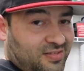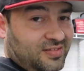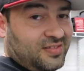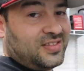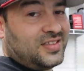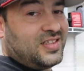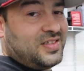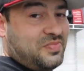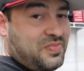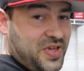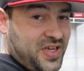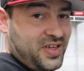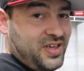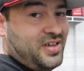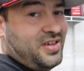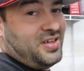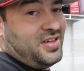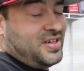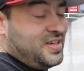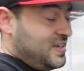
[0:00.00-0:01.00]
is gonna
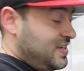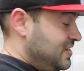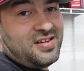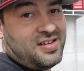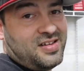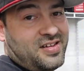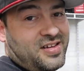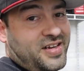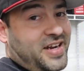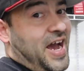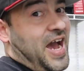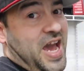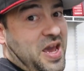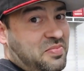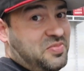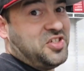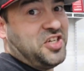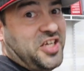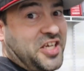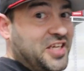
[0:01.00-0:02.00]
be an
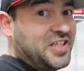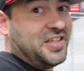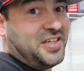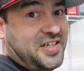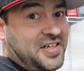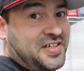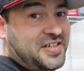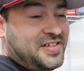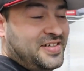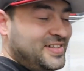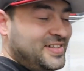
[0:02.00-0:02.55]
AMG killer